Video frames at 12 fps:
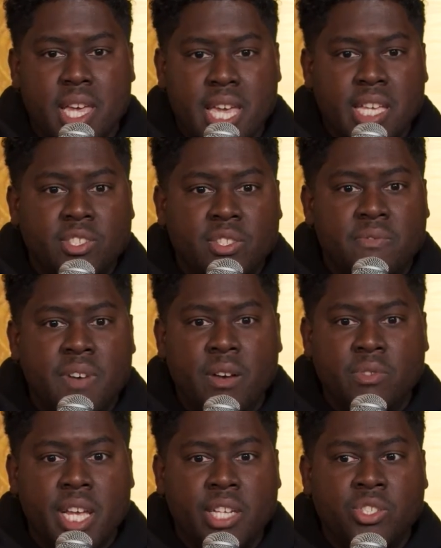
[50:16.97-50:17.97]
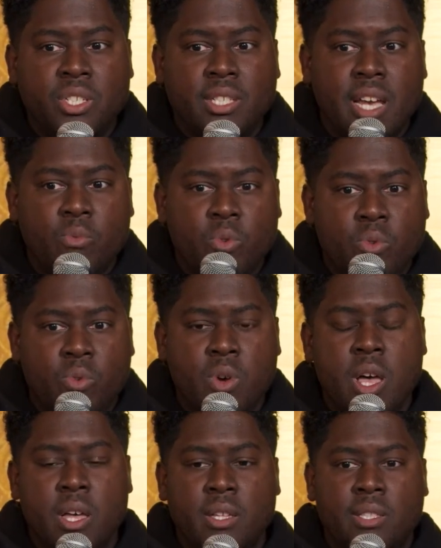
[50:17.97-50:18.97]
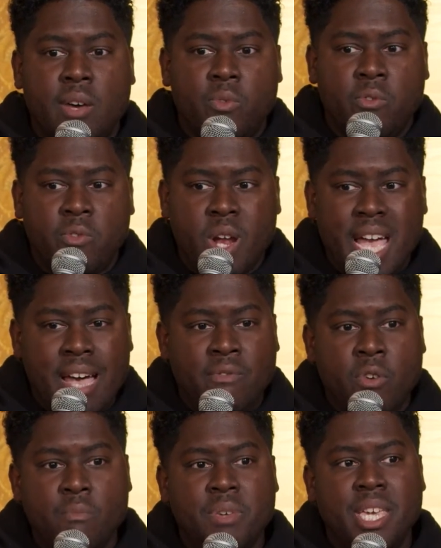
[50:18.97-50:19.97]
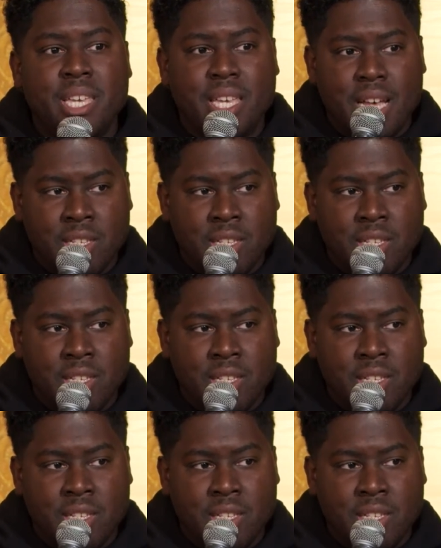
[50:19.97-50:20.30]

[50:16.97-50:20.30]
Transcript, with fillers: He is the foundation that will that will forever be